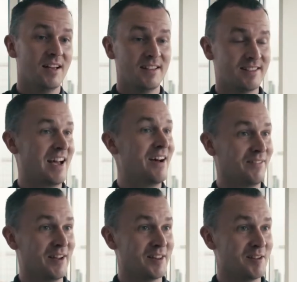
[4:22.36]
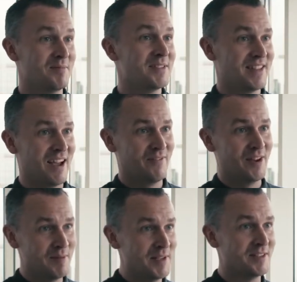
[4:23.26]
Staff like them, staff
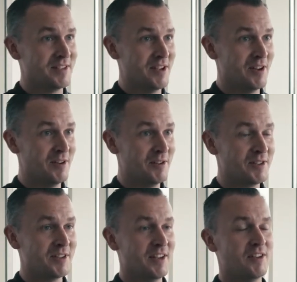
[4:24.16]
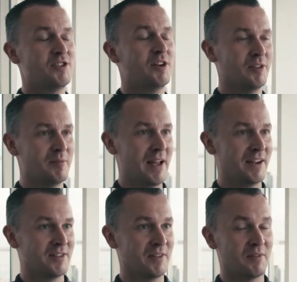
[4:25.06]
find them easy to use, children are
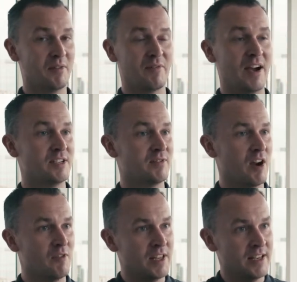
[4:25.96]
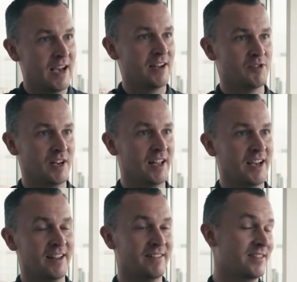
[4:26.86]
benefiting from the fact you've got a really naturally
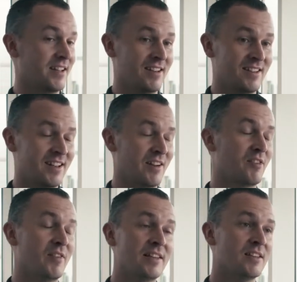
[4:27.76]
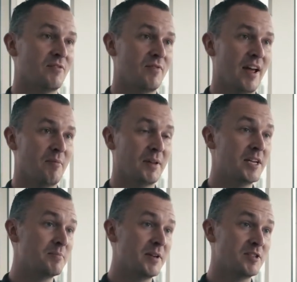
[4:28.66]
lit and a kind of creative
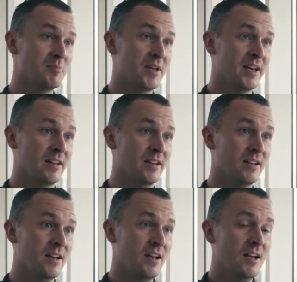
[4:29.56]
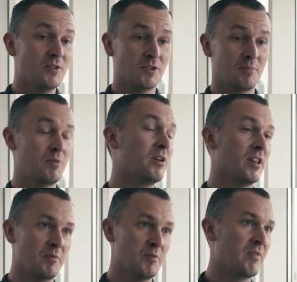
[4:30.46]
play space to be in. So it's a
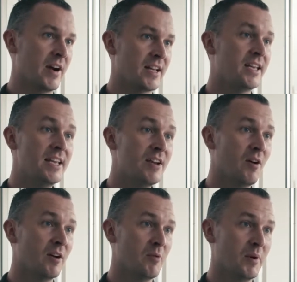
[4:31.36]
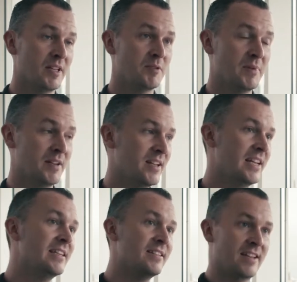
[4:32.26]
product that we've been very keen on and one that's been
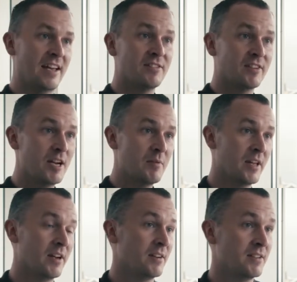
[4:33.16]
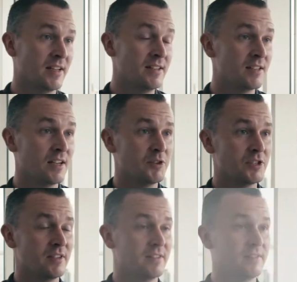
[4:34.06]
easy to integrate within our design solution.